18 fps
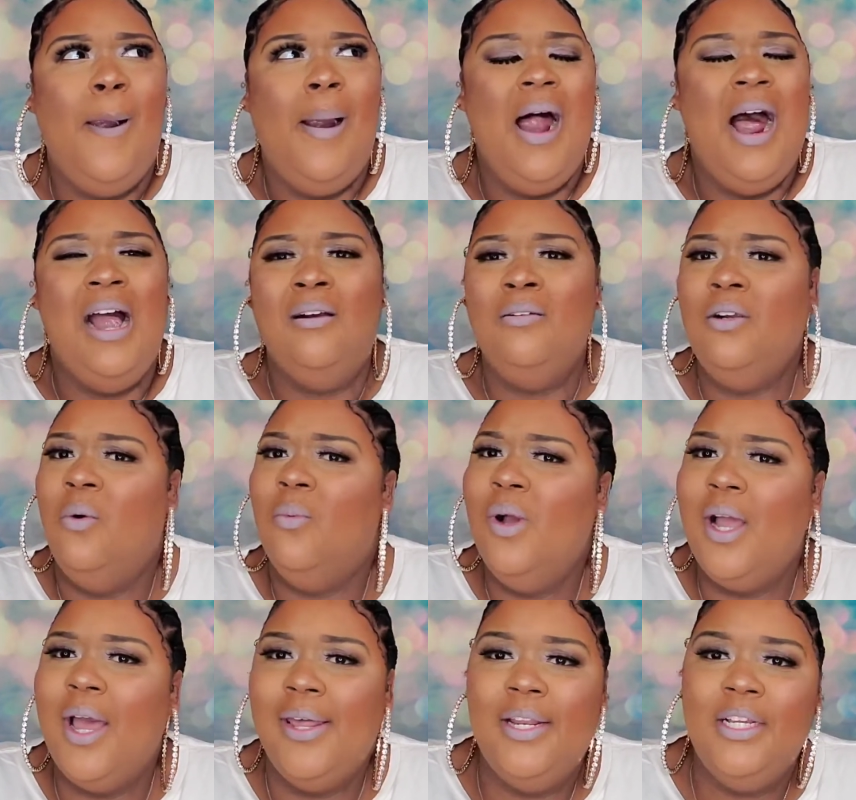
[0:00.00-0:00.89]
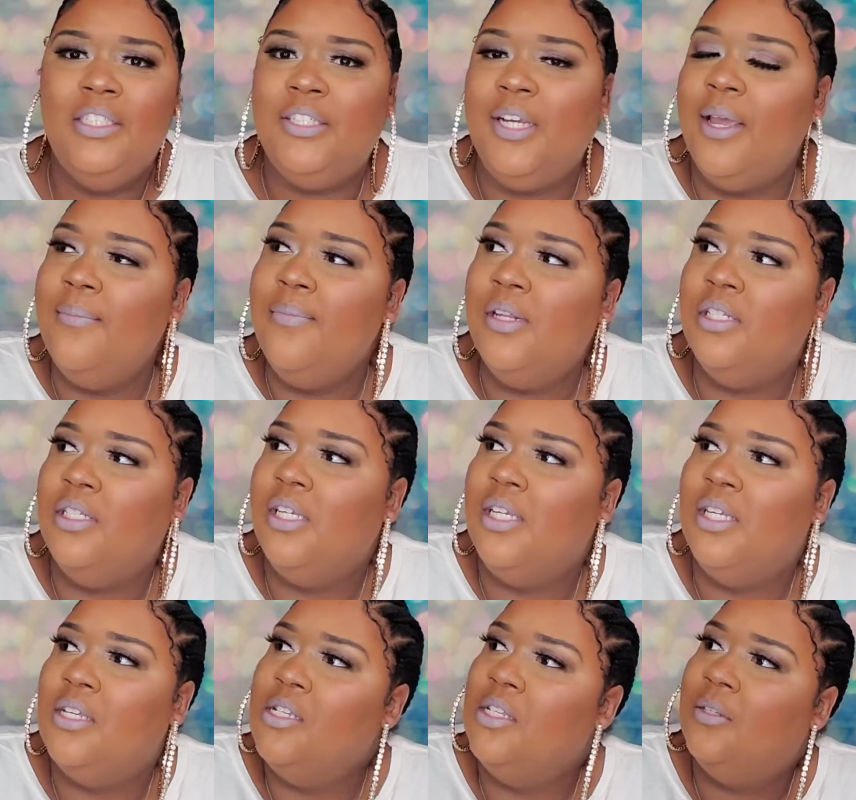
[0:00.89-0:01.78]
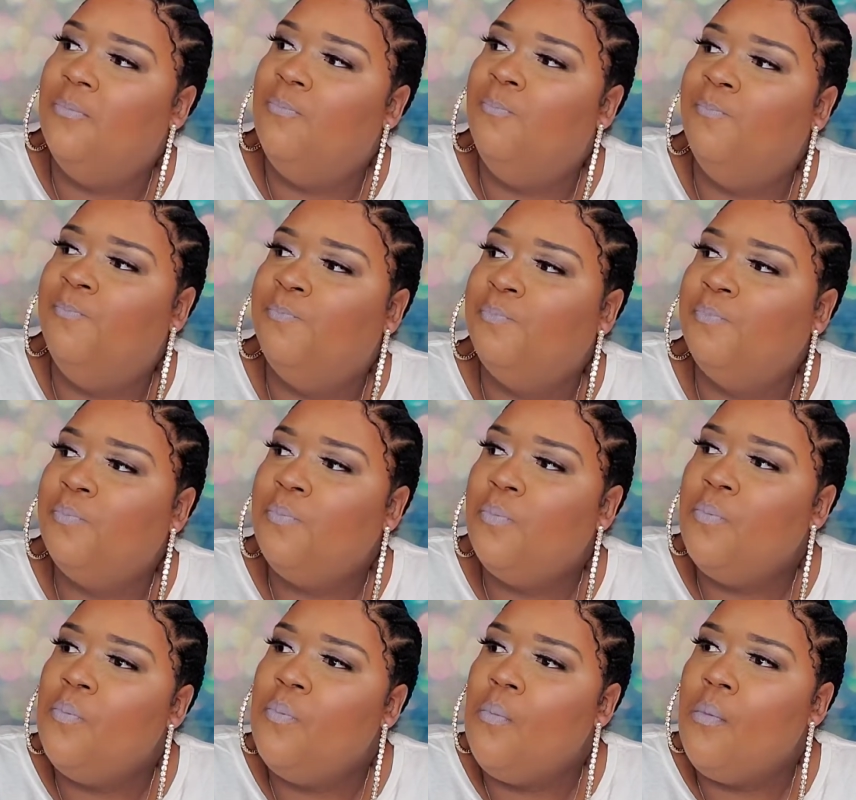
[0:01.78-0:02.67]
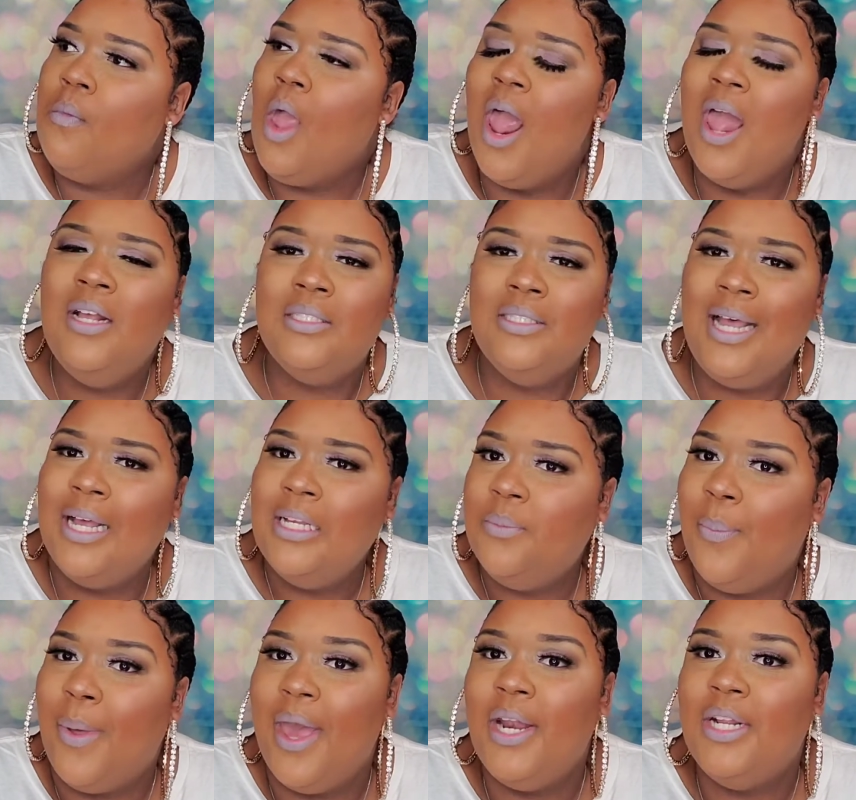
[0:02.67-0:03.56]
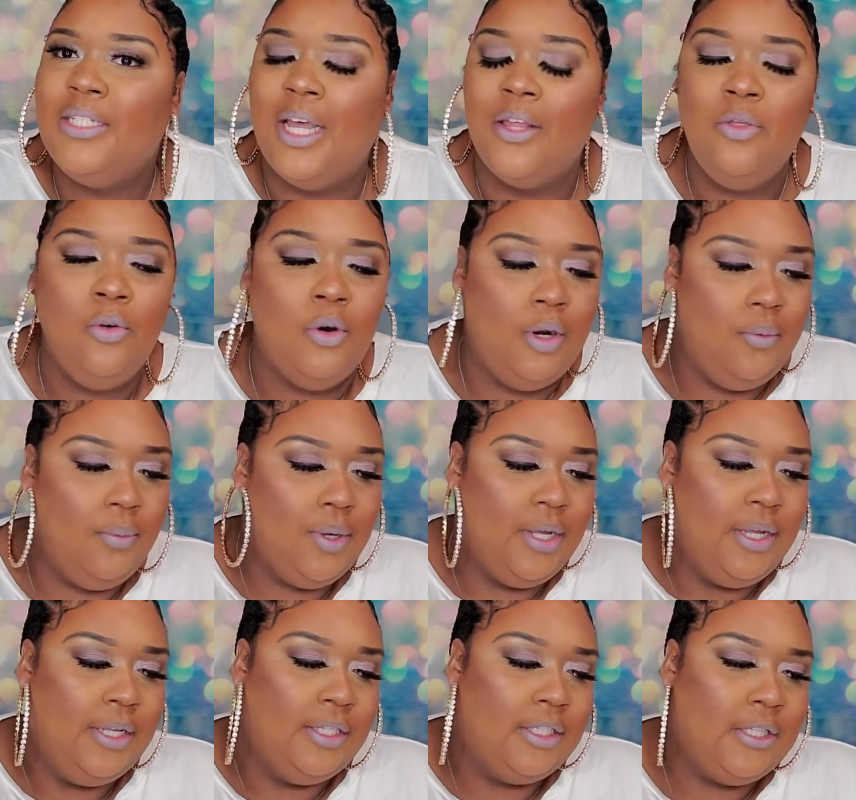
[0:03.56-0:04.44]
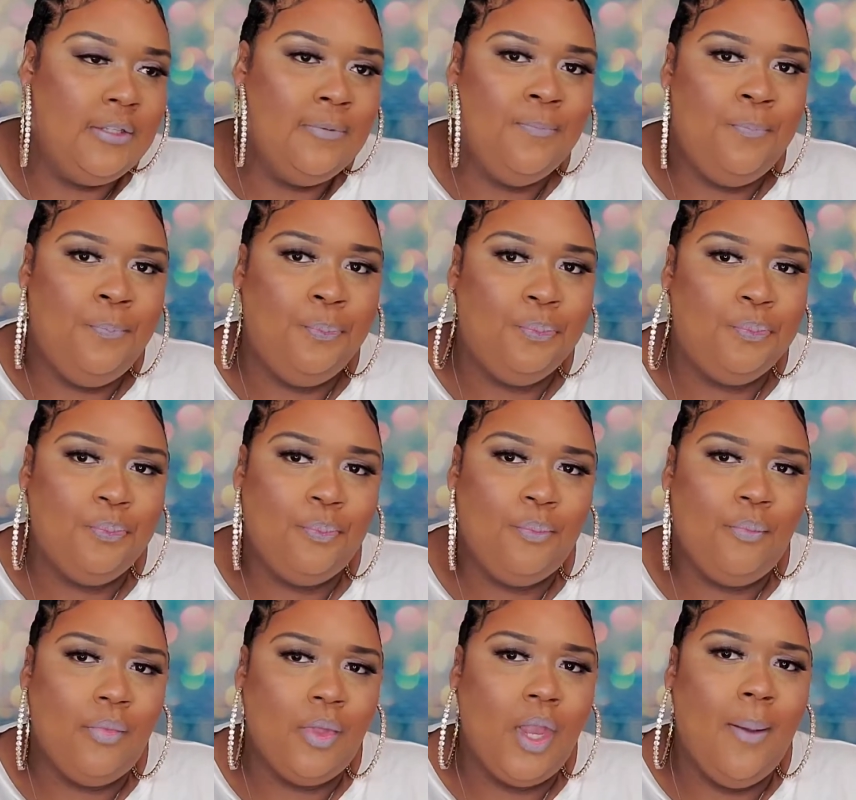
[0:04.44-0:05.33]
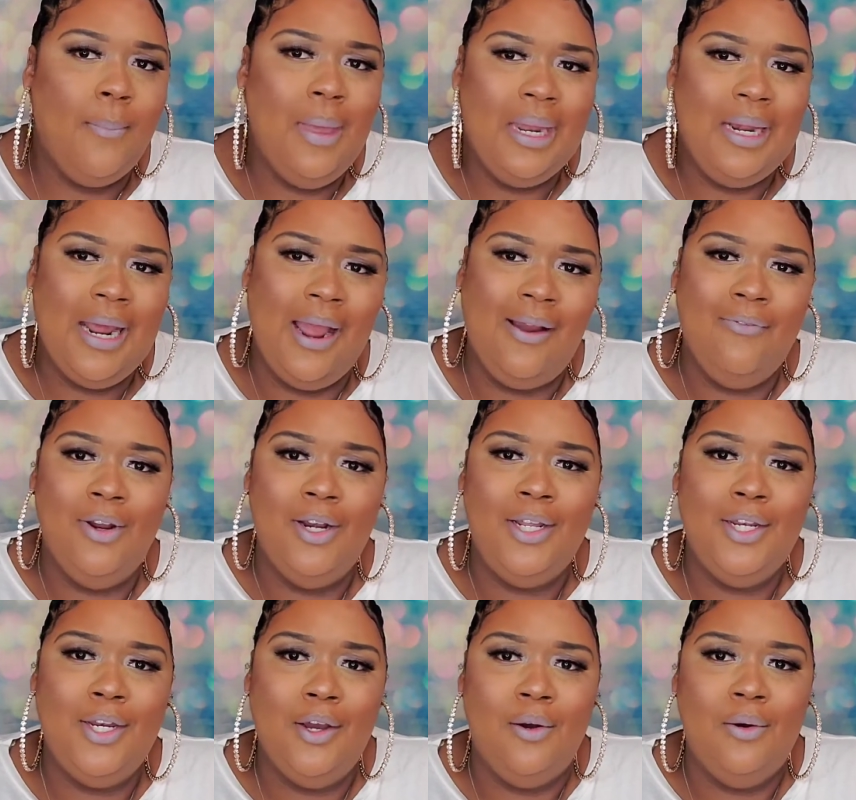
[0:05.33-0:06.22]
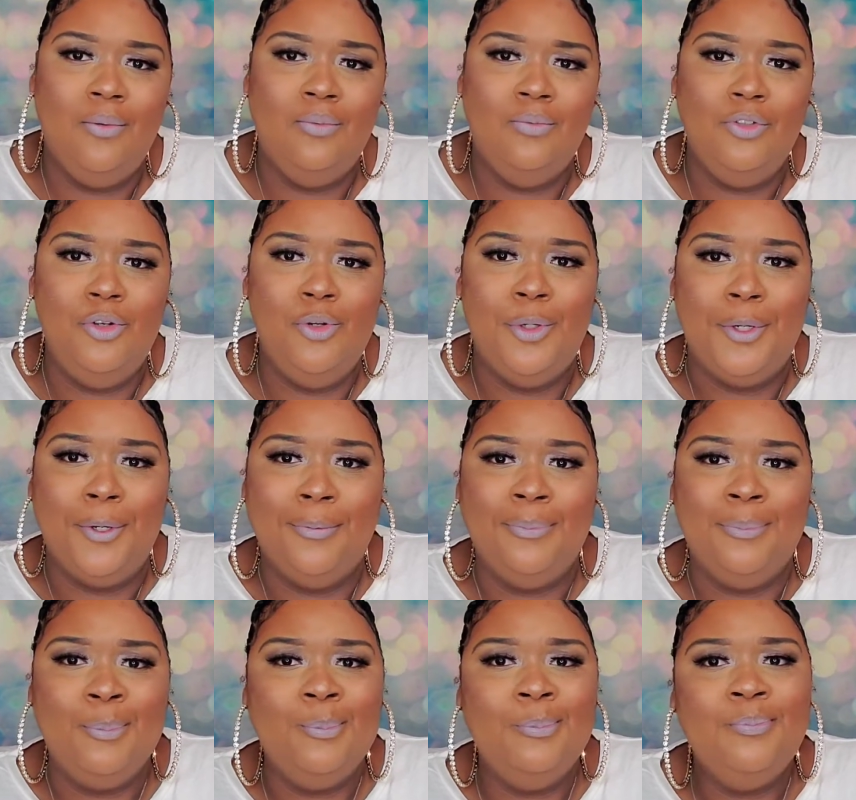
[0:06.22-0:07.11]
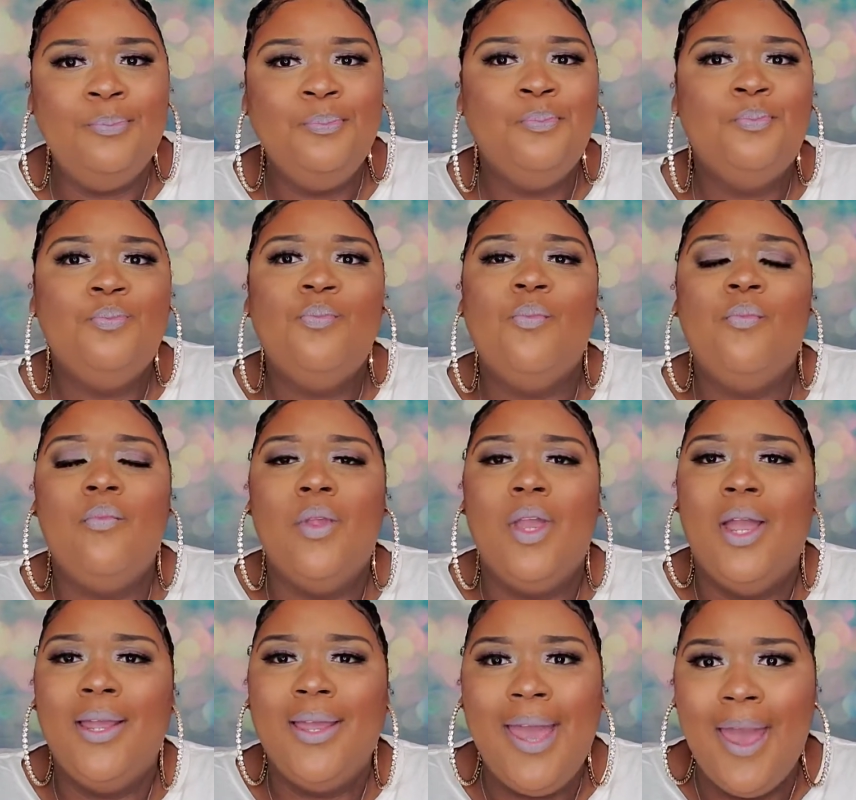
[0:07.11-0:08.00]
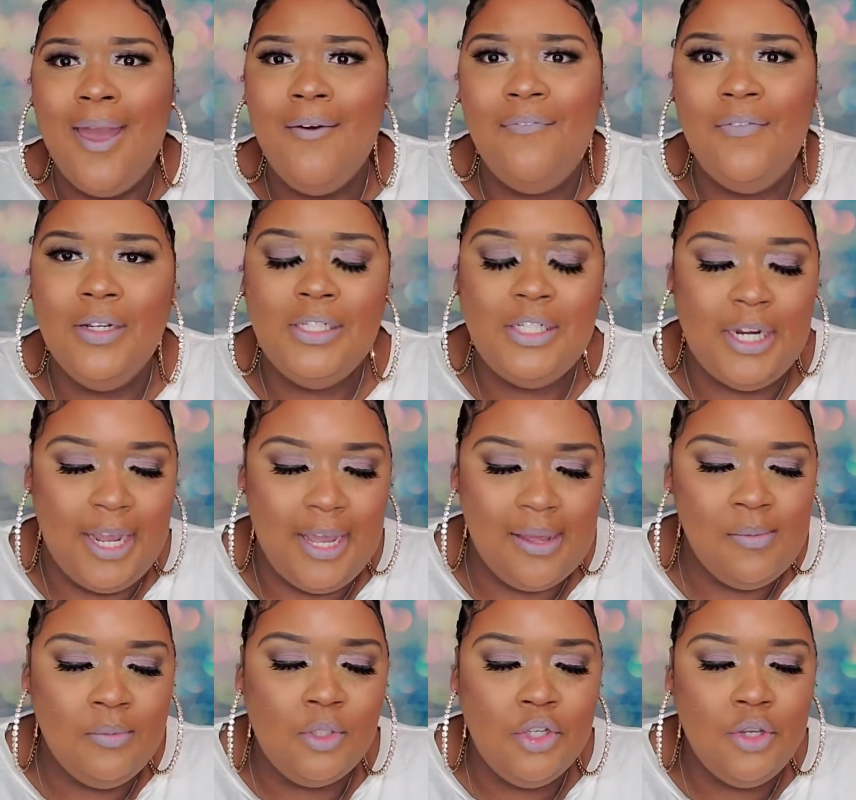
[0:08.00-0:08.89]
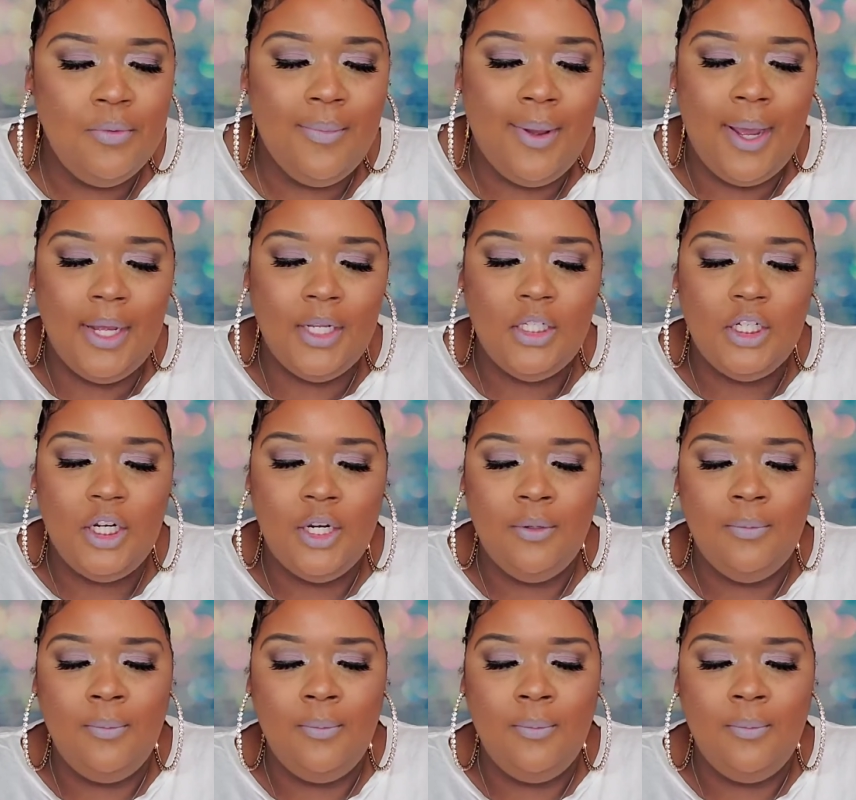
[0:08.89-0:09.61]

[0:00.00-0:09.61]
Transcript: don't know what kind of jam this is. It's not as bad as I thought it was. But I really don't, you know, care for jam too much.